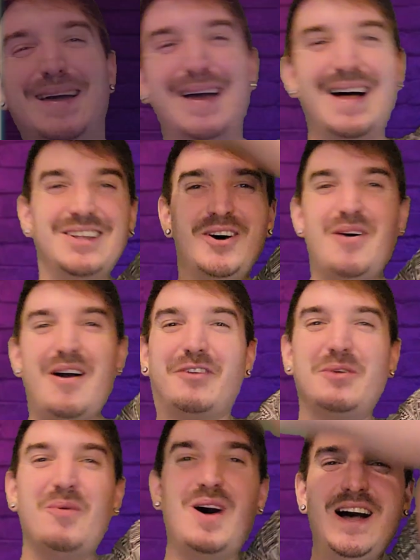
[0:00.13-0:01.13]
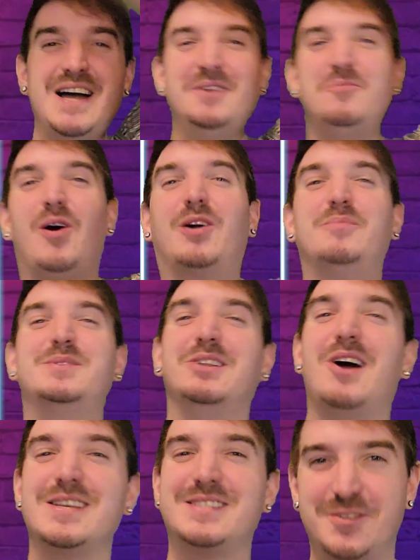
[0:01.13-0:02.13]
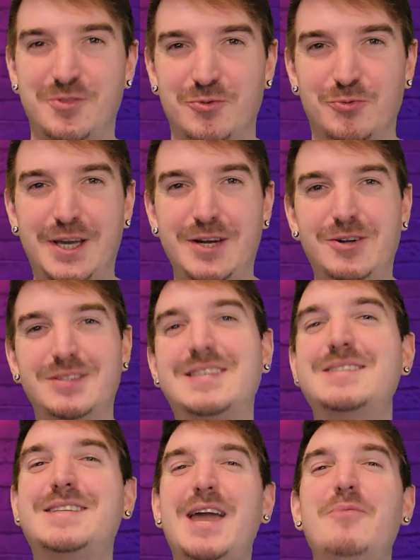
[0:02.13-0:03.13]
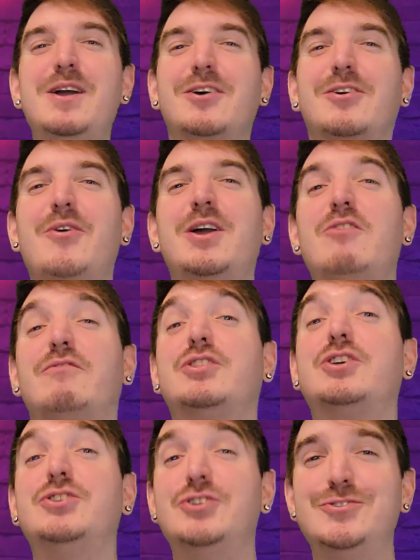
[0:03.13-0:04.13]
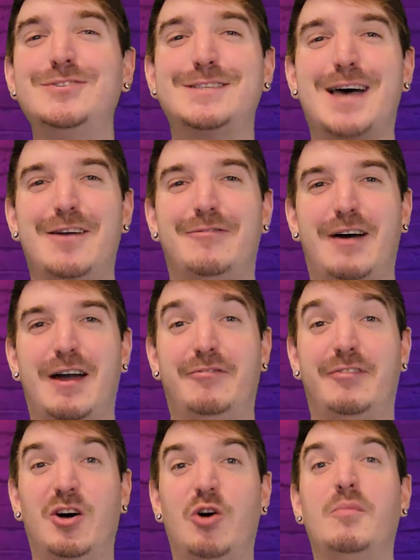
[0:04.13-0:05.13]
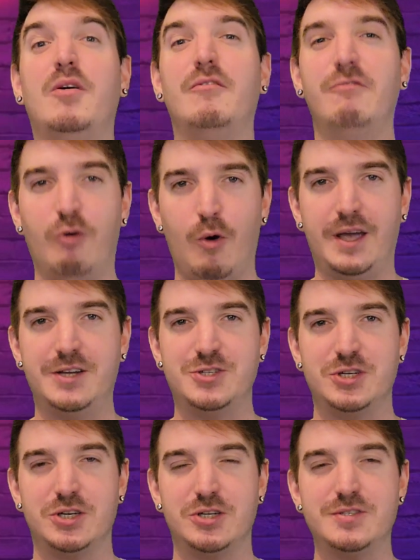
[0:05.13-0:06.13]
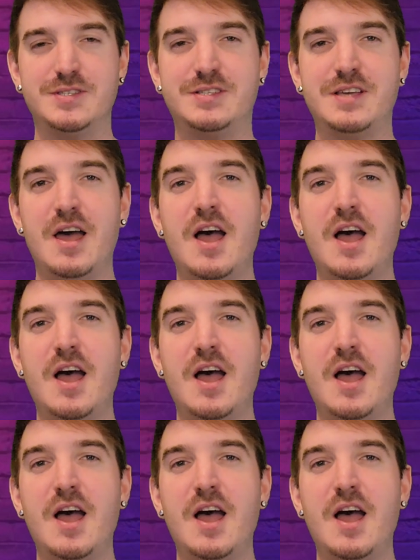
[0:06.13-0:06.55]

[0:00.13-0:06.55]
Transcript: Hello everyone, welcome to Lost in the Real. Today we are going over the new sci-fi film, Voyagers.